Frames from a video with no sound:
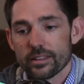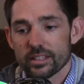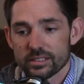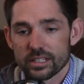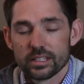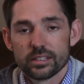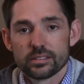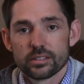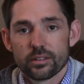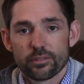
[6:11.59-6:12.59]
This
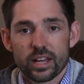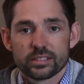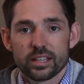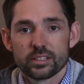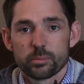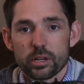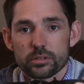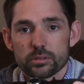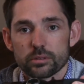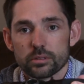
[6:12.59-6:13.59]
is the flat side
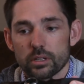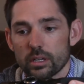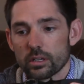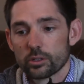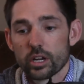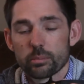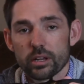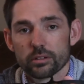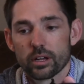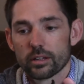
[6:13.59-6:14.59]
special
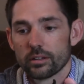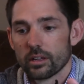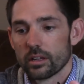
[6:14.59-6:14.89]
crankbait rod,